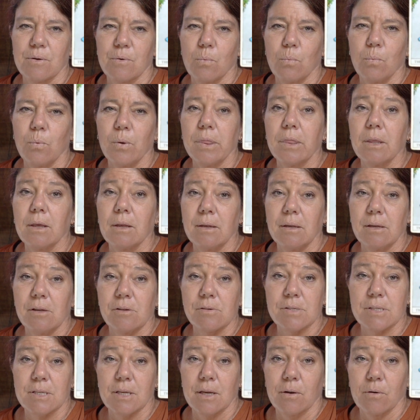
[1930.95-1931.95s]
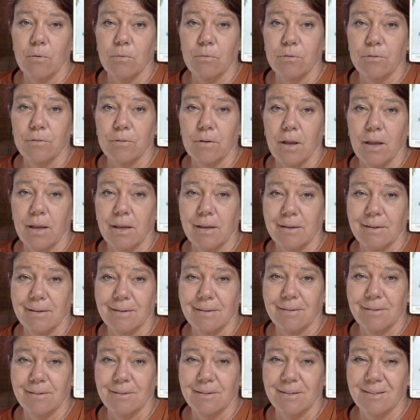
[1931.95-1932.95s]
within yourself
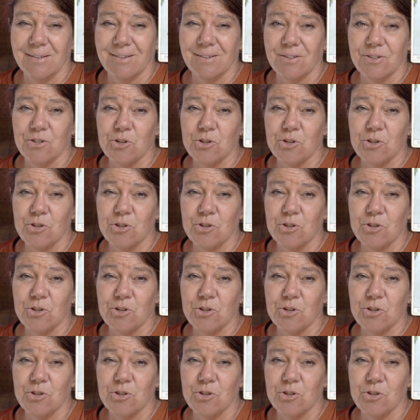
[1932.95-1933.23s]
and